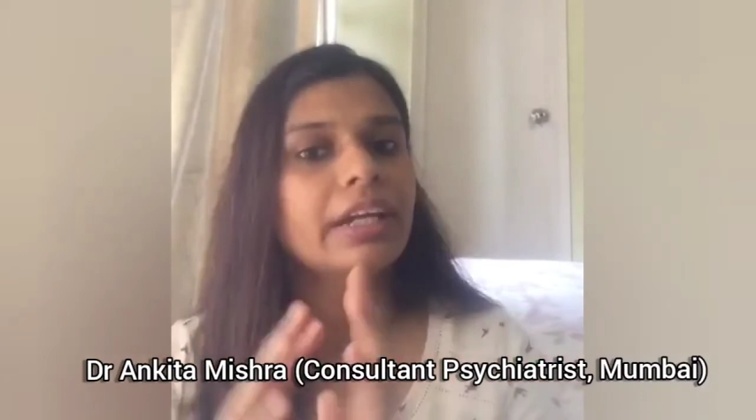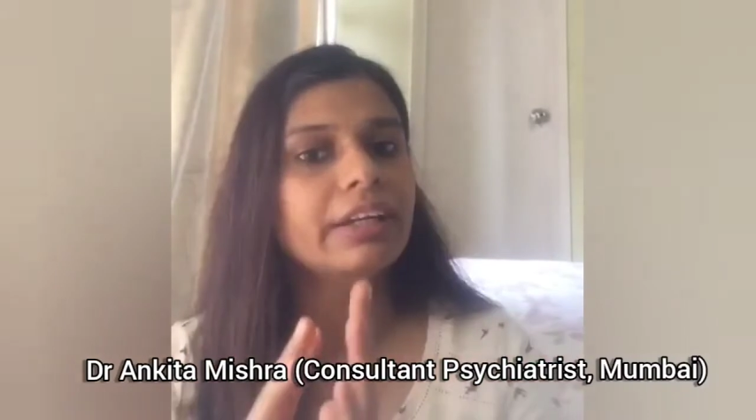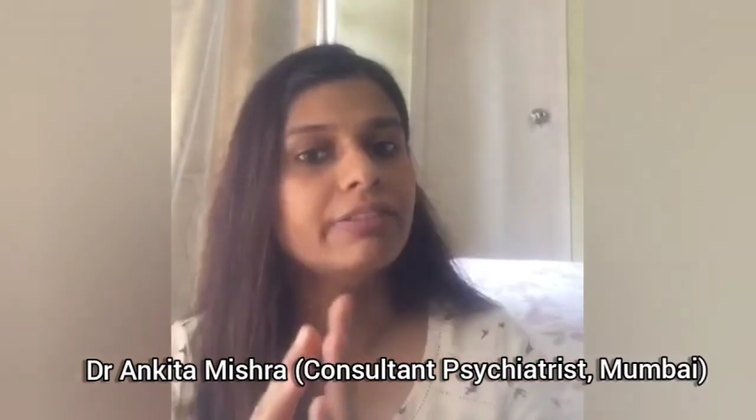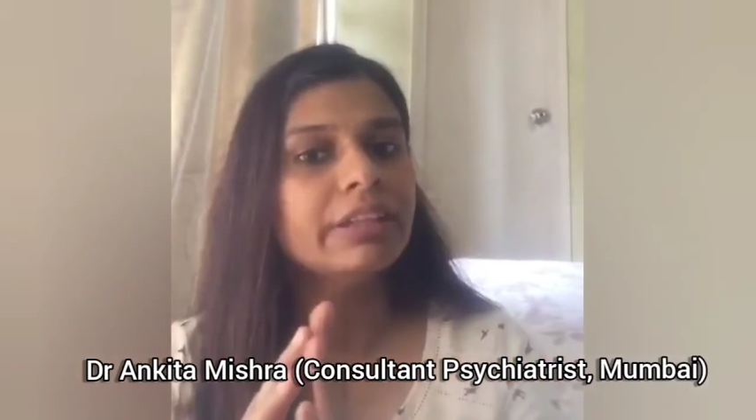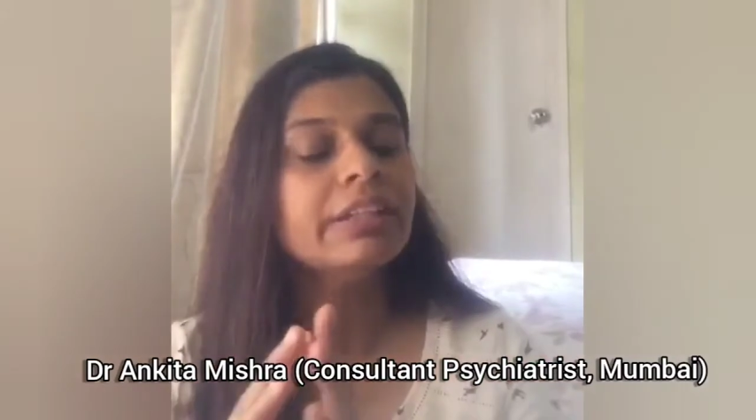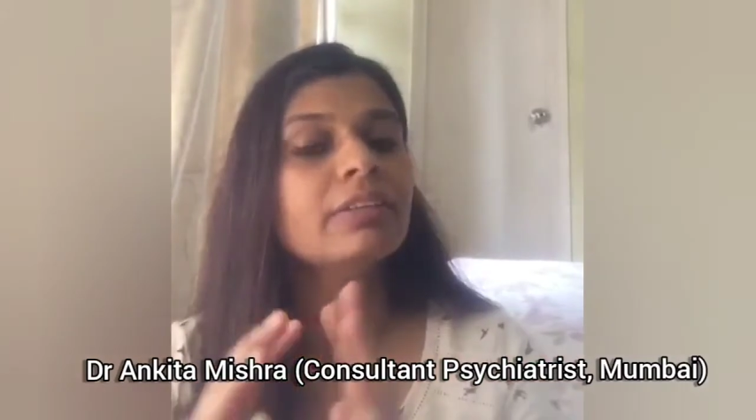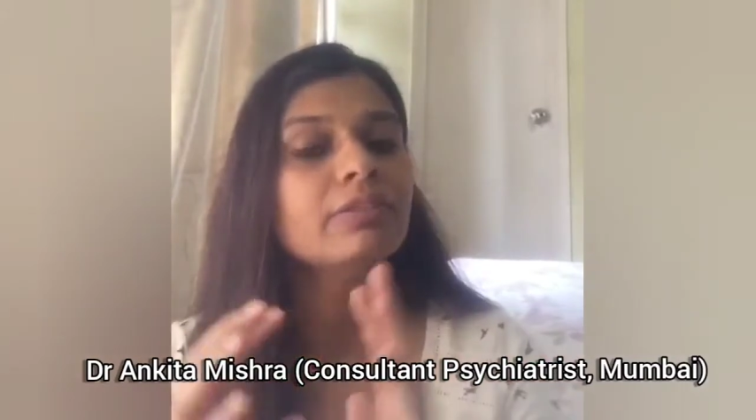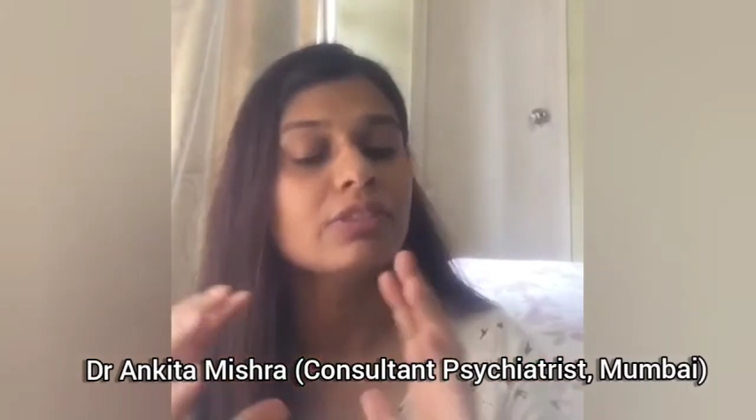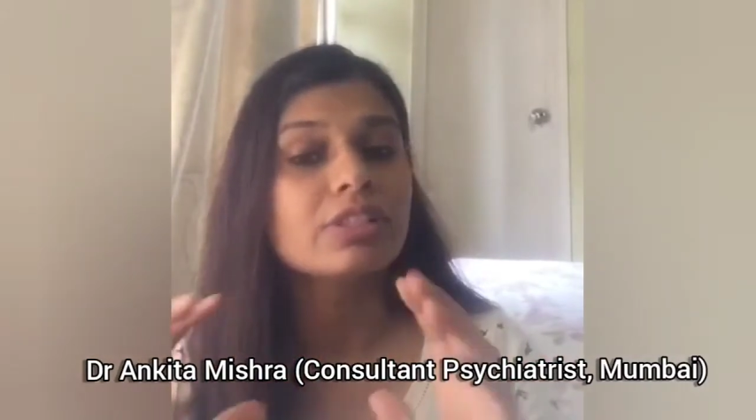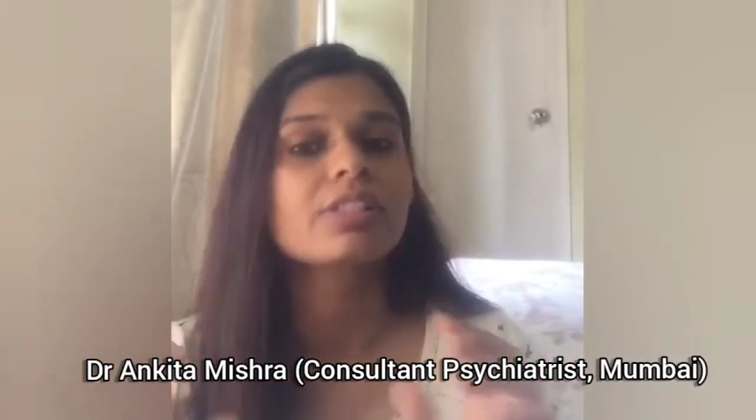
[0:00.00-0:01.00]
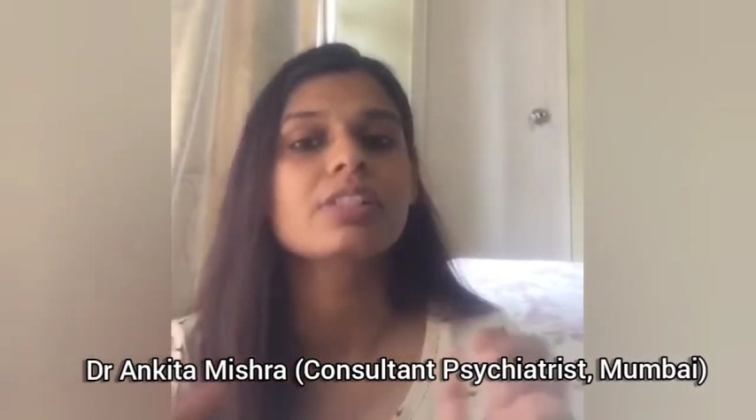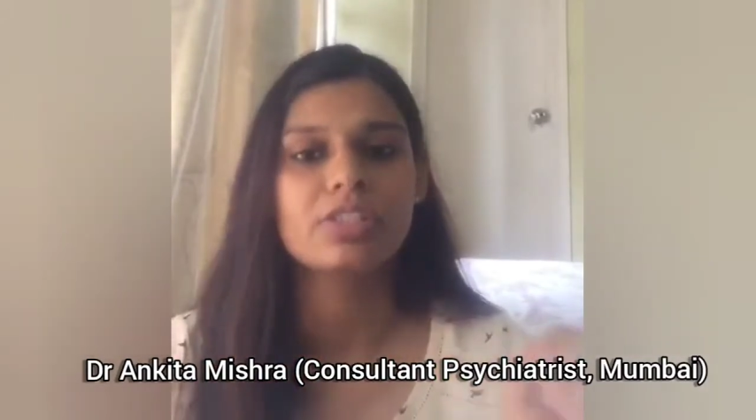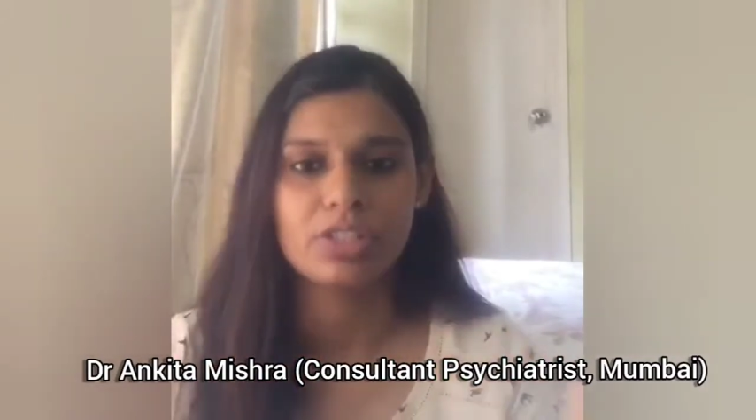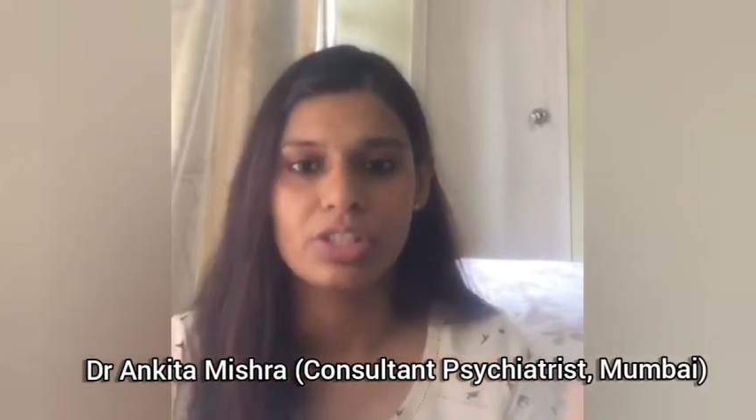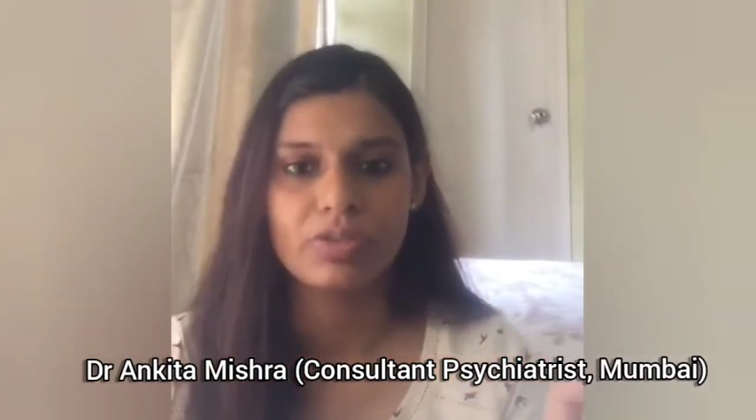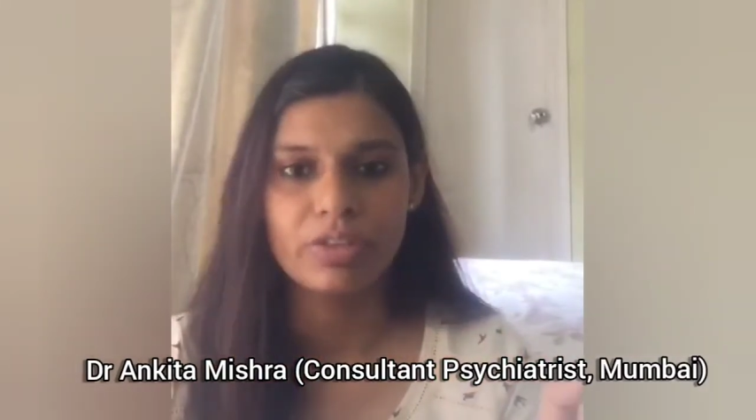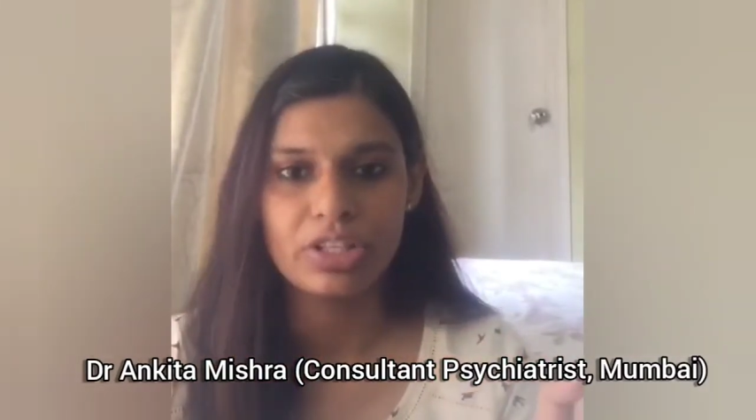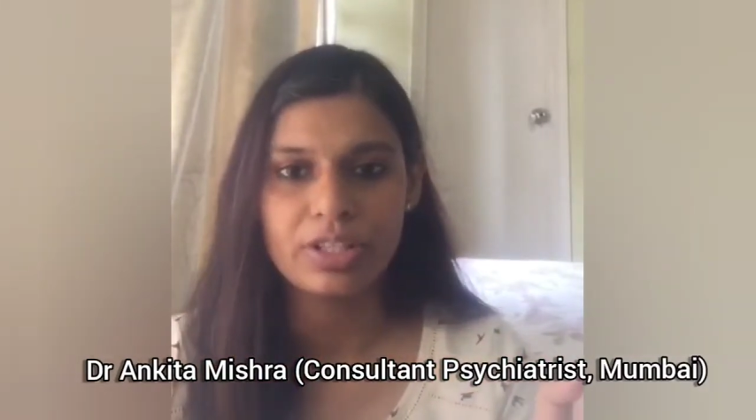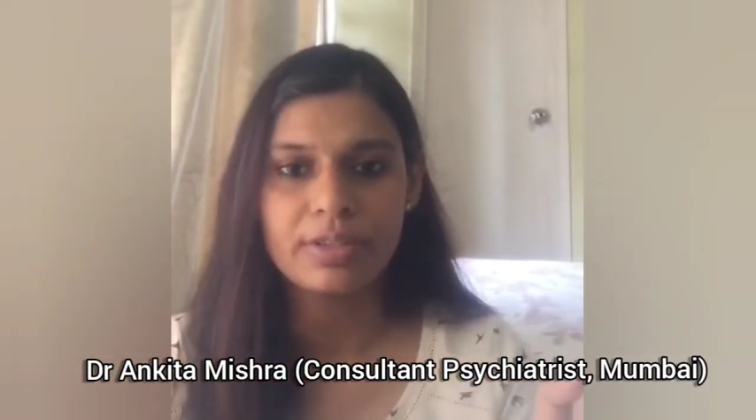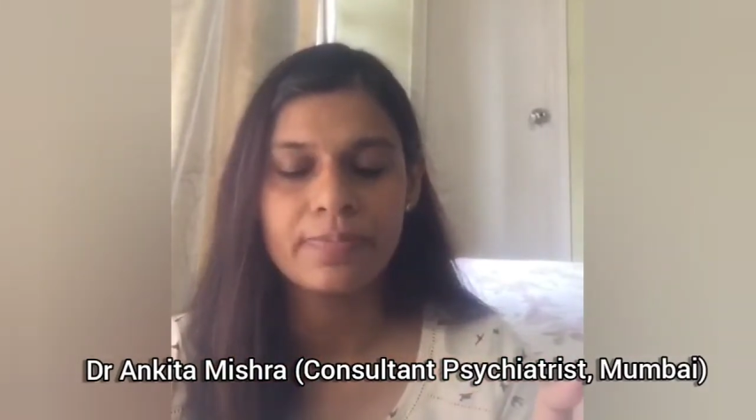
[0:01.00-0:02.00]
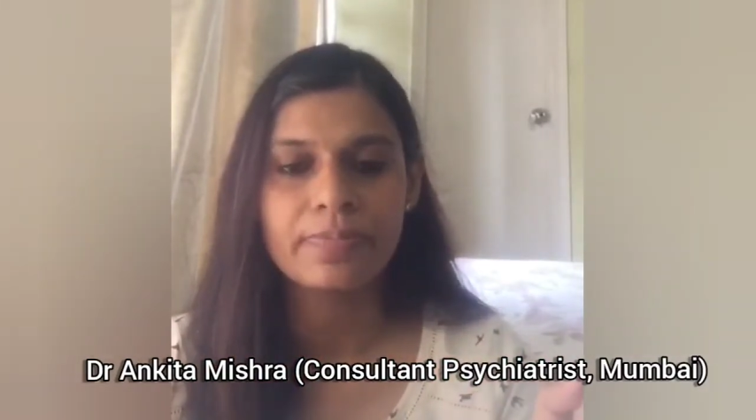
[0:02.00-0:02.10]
It will worsen your situation.